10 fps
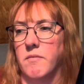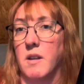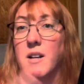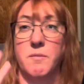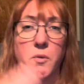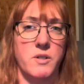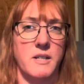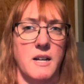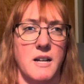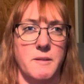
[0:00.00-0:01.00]
there
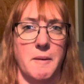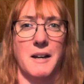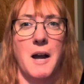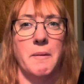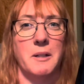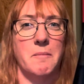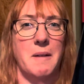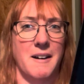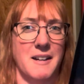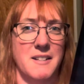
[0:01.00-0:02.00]
mostly is about a couple
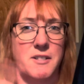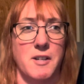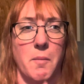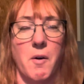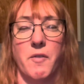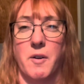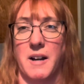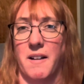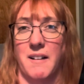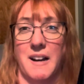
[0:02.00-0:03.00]
Americans who come over
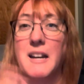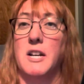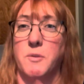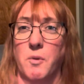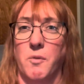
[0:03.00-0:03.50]
in each,